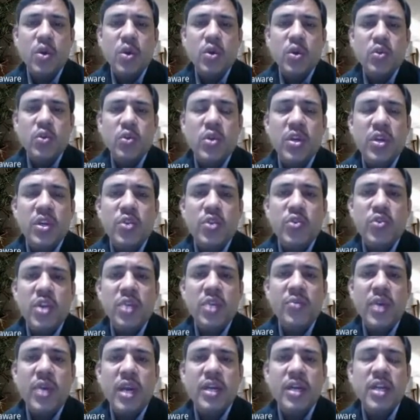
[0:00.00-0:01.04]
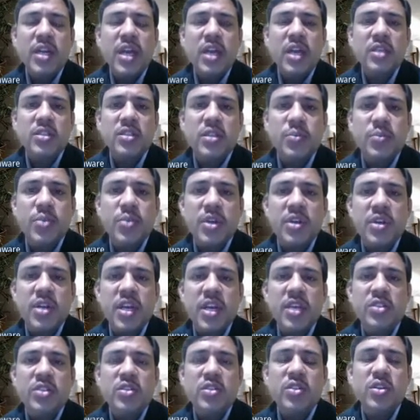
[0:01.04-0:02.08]
So during factory acceptance
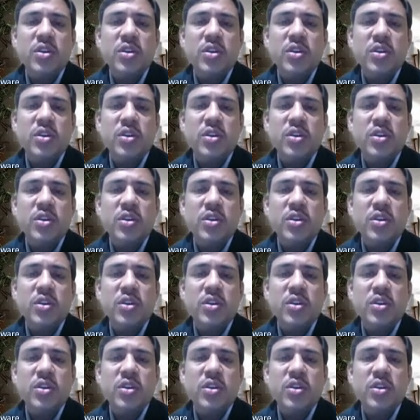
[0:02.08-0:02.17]
test,